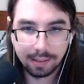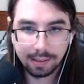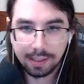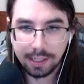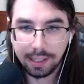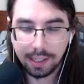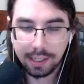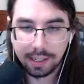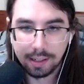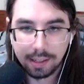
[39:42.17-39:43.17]
the
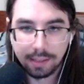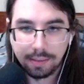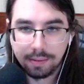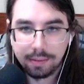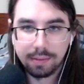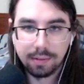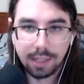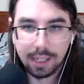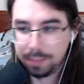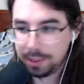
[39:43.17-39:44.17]
econ
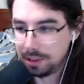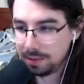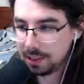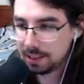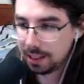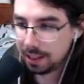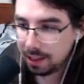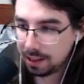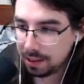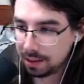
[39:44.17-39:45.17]
option of just taking another